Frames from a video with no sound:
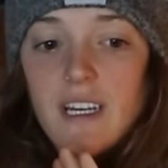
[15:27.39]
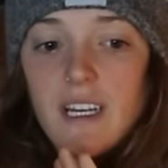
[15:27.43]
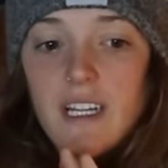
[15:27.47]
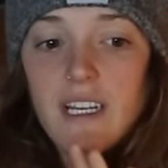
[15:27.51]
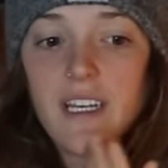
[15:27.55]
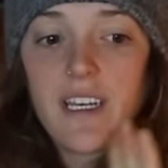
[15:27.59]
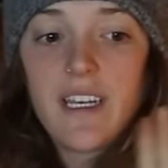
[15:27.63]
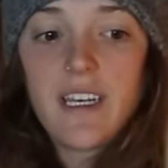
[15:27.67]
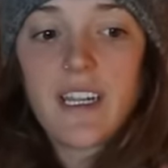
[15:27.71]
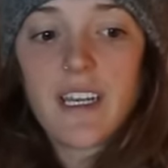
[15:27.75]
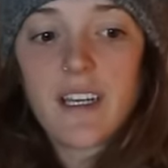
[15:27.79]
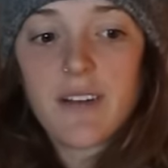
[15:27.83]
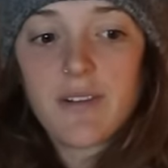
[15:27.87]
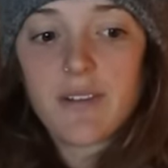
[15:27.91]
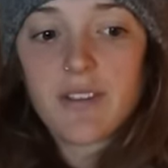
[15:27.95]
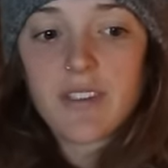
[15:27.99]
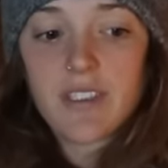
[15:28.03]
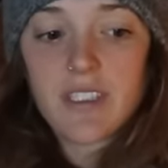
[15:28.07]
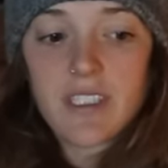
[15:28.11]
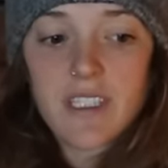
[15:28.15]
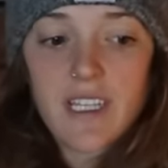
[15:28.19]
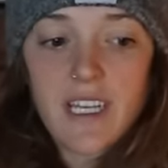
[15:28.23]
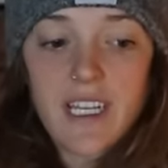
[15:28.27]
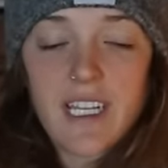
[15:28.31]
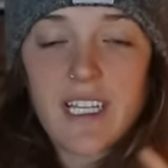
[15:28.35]

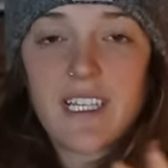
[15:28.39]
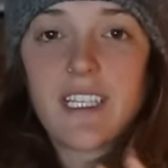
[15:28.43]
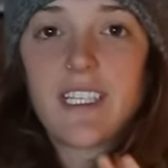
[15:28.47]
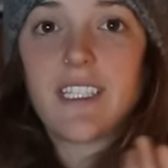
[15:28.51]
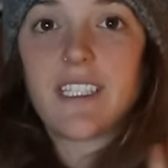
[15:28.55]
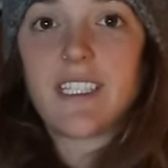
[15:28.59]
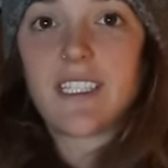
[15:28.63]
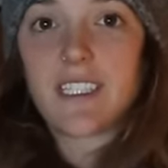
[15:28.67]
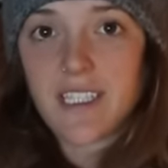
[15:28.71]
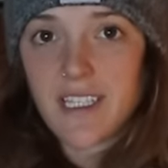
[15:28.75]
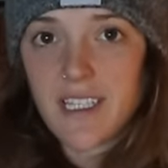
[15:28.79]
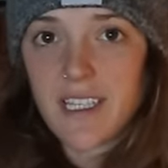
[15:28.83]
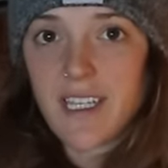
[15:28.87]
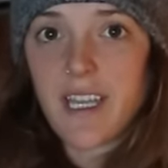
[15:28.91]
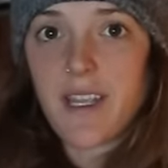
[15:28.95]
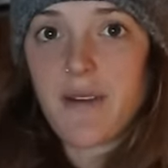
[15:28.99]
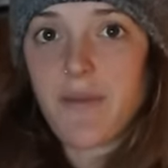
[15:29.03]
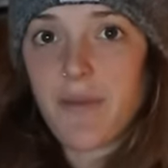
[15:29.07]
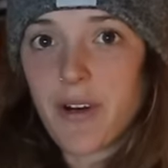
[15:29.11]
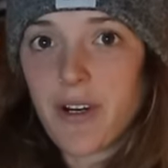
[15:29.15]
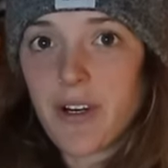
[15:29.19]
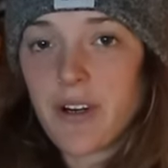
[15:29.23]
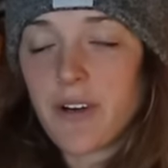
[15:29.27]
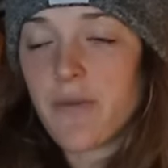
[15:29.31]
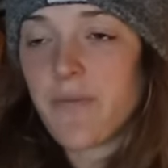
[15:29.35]
announce like a
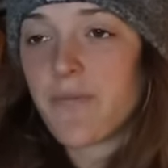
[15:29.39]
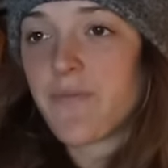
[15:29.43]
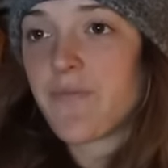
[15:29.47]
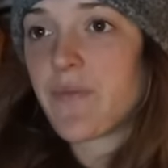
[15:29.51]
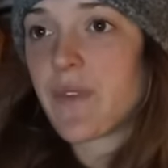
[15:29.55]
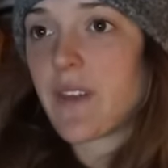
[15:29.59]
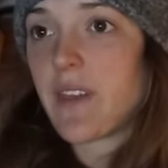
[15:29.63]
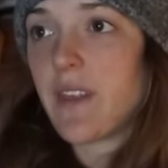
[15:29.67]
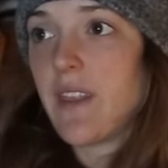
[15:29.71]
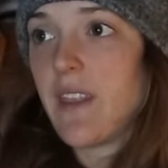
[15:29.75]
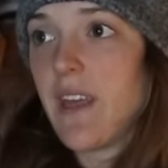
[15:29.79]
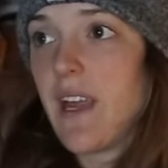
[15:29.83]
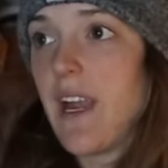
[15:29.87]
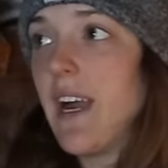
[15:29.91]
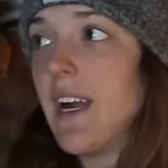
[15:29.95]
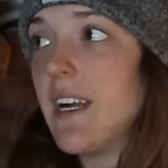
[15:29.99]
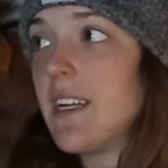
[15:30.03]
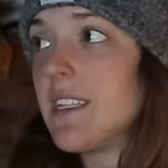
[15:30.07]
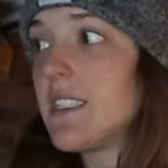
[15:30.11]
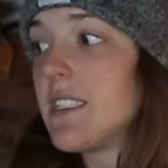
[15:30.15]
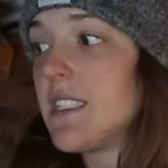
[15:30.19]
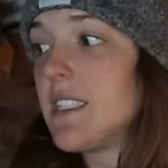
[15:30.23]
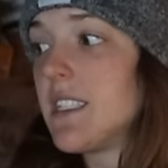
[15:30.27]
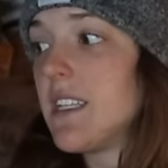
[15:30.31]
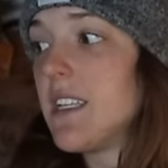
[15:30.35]
disclaimer
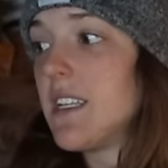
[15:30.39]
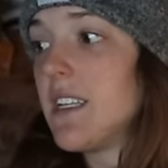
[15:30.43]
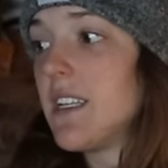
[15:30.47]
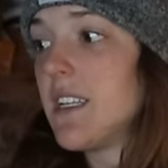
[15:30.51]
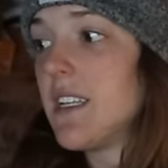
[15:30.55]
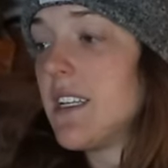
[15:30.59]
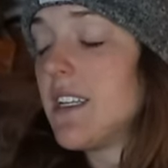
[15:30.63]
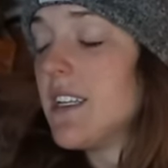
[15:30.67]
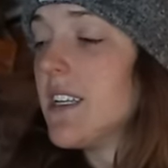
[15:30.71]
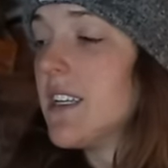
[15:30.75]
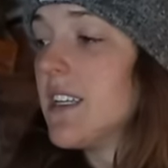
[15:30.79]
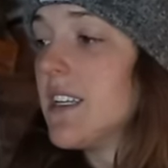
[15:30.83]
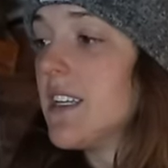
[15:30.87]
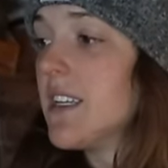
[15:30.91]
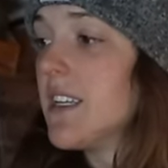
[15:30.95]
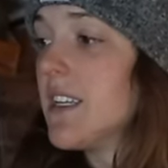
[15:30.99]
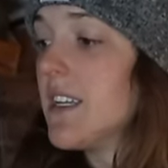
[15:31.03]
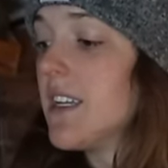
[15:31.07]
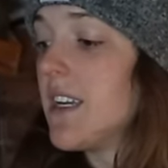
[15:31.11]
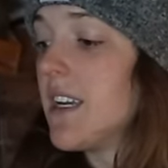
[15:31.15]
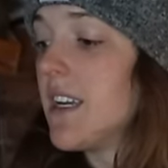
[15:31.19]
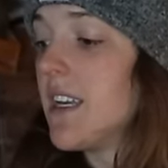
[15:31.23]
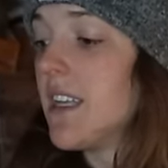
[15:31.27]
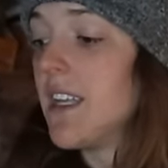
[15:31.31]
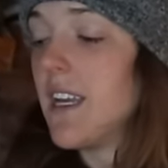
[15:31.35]
that
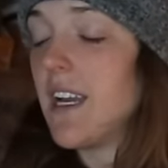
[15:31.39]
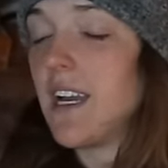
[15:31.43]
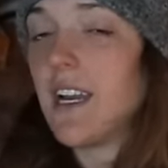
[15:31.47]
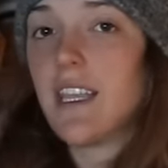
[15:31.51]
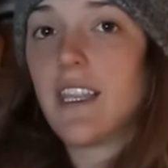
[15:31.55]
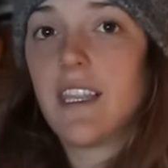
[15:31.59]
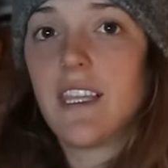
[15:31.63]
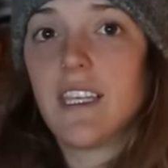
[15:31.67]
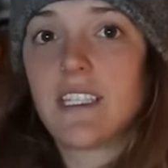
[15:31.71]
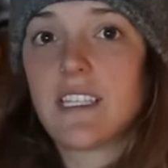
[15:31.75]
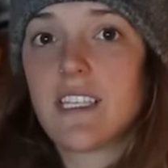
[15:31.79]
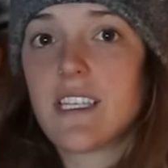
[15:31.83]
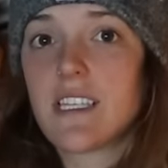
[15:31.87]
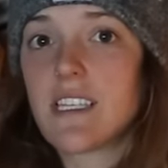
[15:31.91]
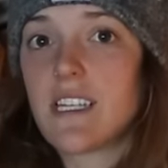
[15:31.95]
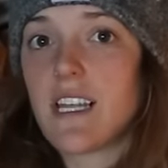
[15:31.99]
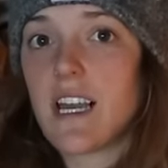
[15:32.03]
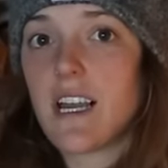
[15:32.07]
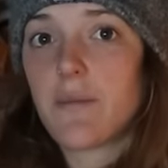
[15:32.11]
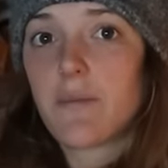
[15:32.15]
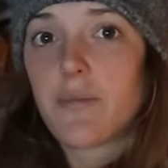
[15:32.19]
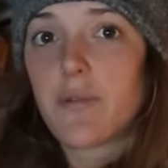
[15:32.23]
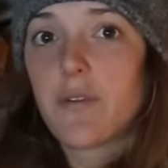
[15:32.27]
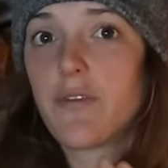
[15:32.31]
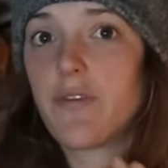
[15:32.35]
this is
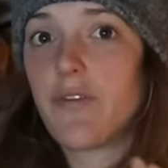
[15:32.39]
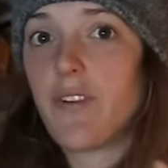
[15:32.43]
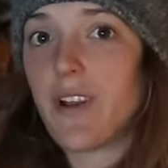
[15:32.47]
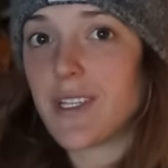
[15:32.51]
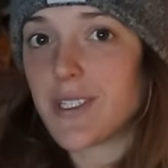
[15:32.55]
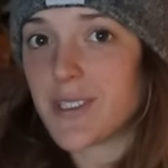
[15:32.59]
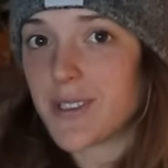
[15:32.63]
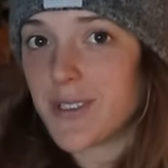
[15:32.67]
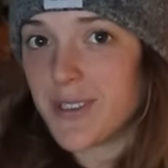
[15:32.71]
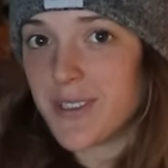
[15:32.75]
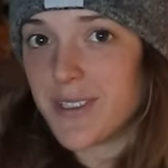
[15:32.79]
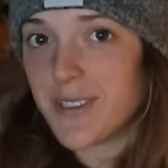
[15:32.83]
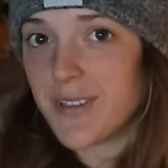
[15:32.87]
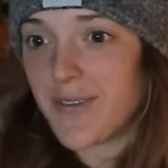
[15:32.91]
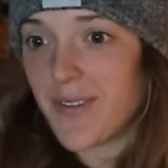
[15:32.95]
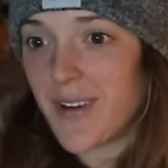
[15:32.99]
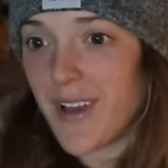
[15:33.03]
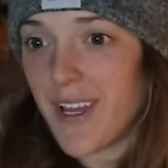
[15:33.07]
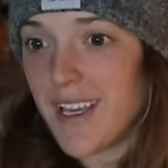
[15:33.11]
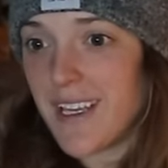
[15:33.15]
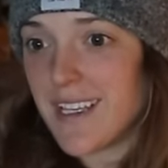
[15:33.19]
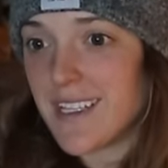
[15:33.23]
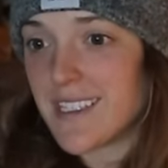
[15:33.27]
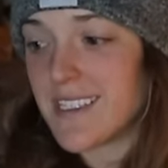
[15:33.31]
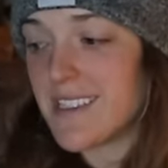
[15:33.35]
not professional
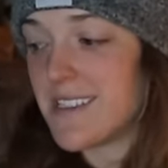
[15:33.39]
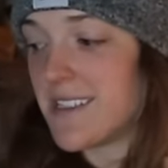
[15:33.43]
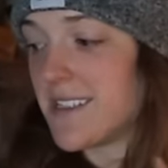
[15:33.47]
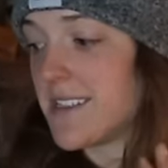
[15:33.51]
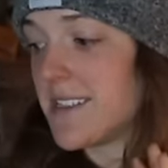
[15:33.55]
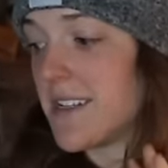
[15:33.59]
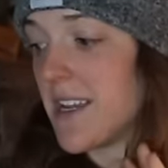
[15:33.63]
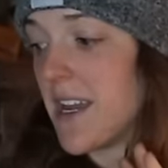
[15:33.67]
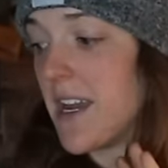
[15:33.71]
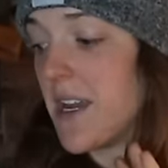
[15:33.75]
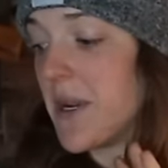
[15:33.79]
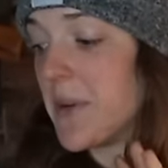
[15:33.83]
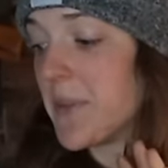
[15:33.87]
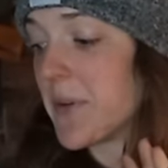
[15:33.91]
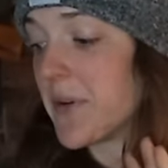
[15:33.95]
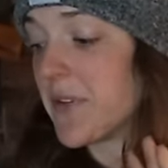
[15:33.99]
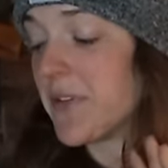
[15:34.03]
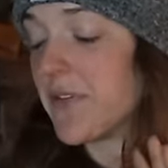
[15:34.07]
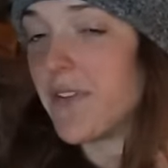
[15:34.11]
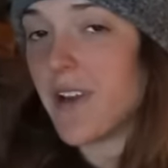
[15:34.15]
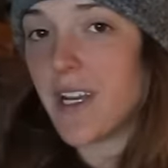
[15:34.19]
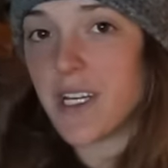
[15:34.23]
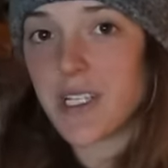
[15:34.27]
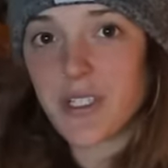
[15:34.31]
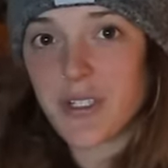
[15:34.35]
advice. This is not a
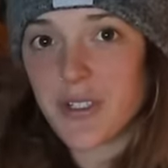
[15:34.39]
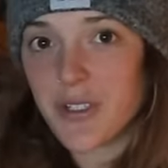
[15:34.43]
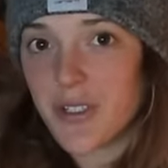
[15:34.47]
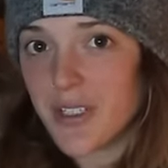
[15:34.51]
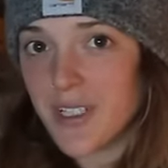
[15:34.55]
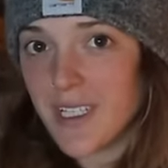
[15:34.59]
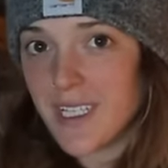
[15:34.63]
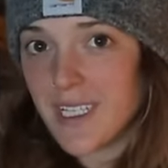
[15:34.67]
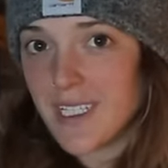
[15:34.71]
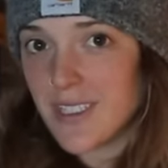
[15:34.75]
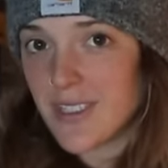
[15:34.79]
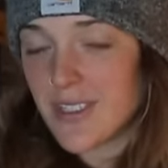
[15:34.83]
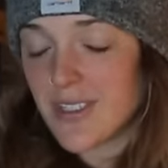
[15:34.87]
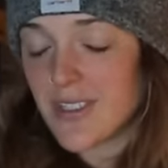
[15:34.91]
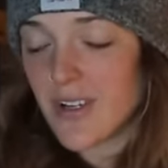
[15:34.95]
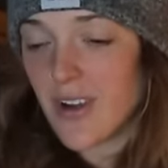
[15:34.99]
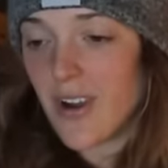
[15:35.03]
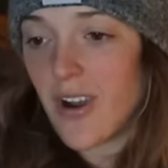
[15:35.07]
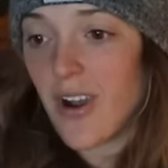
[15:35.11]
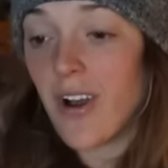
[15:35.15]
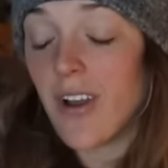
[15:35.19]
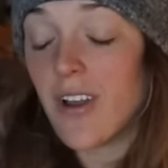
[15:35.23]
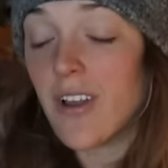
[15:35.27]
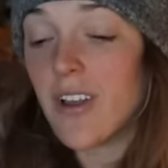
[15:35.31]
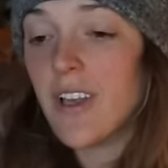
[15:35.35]
professional
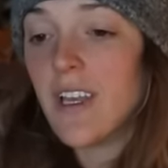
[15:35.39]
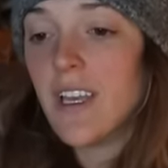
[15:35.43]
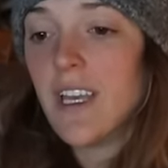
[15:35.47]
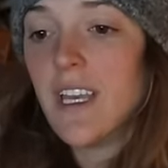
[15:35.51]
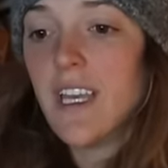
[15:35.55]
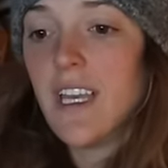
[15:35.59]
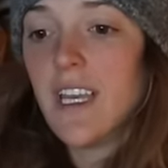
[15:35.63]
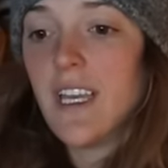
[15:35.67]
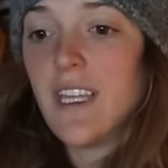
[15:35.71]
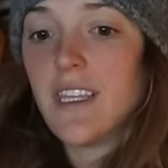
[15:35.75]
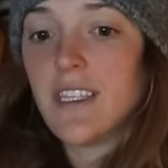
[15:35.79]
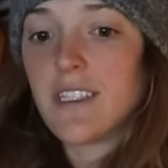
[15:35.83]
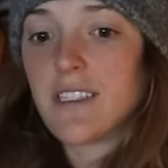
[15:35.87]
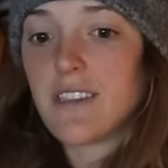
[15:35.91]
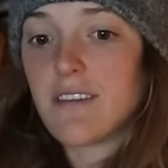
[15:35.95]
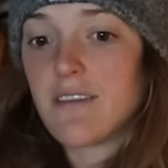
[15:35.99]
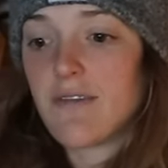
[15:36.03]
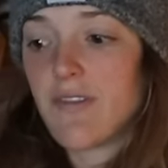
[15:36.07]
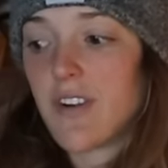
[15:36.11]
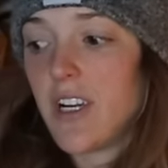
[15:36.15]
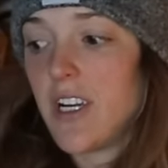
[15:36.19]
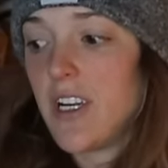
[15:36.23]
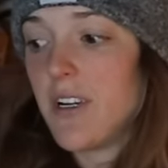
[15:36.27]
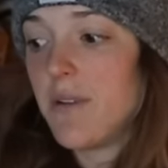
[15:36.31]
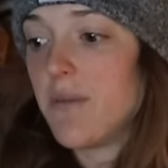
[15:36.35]
install. This is
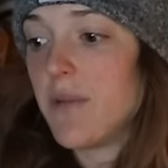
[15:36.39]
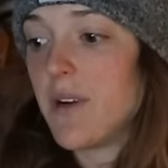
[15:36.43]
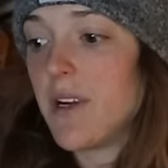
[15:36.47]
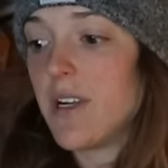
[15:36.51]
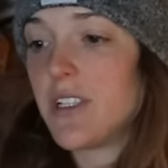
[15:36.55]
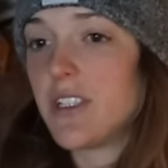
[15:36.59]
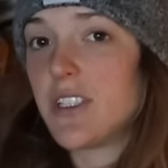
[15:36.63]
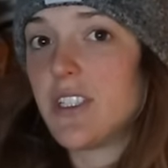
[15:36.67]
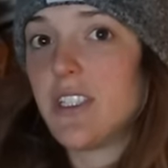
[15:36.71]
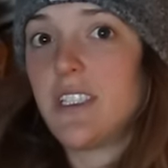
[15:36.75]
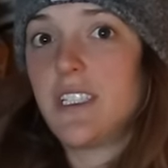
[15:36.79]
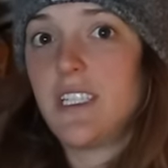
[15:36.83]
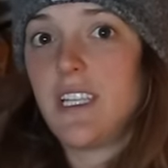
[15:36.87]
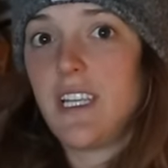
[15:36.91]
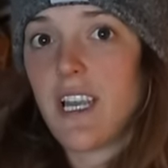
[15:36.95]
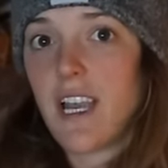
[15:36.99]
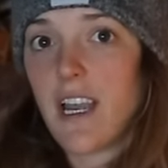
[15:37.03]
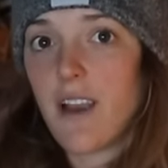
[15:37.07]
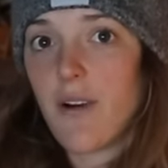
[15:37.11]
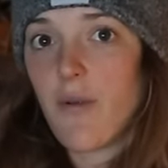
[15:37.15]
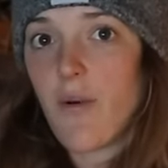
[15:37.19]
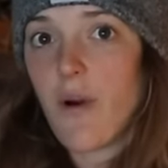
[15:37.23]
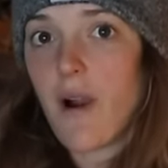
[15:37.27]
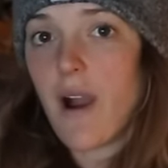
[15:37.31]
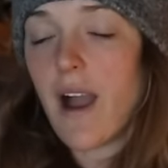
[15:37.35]
very much a
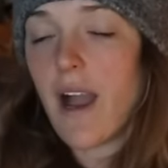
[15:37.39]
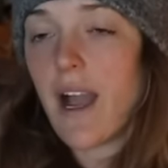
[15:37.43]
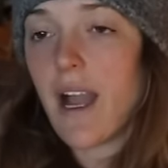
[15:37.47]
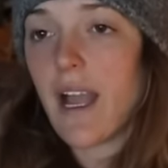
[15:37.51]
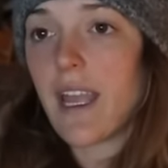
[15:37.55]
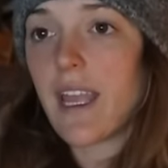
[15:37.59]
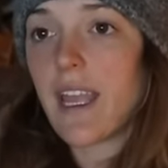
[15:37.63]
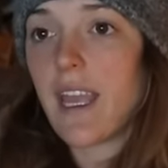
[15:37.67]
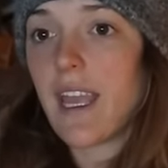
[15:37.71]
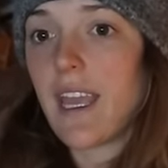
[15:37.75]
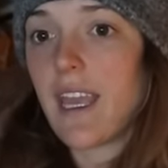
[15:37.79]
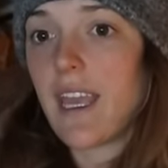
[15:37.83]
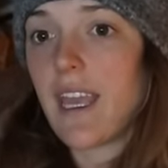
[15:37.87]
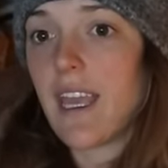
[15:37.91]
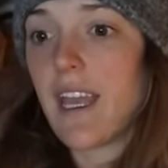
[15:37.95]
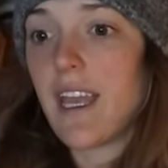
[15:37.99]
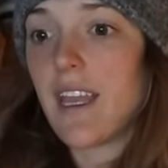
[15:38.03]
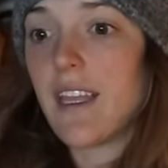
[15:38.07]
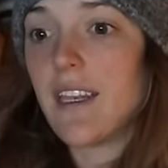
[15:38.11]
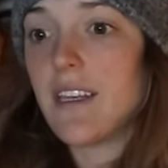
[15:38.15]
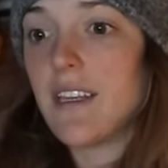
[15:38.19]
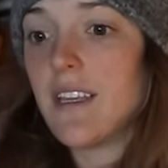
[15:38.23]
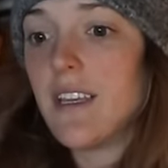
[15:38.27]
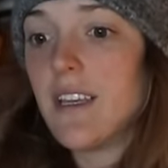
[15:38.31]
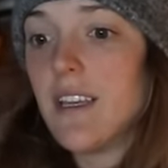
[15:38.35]
DIY,
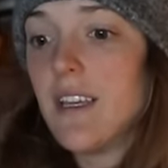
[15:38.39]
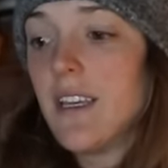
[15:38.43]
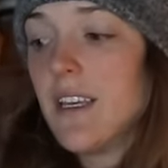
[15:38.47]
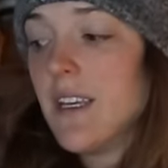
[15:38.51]
and